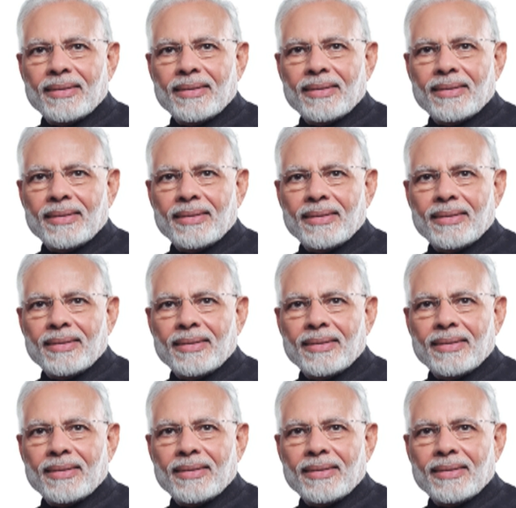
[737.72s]

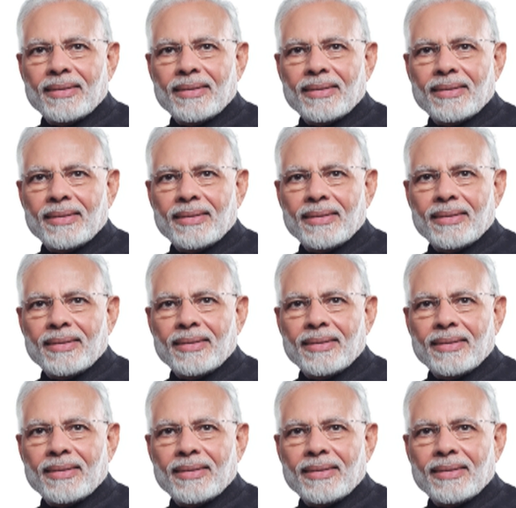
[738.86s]
No one is speaking in this clip.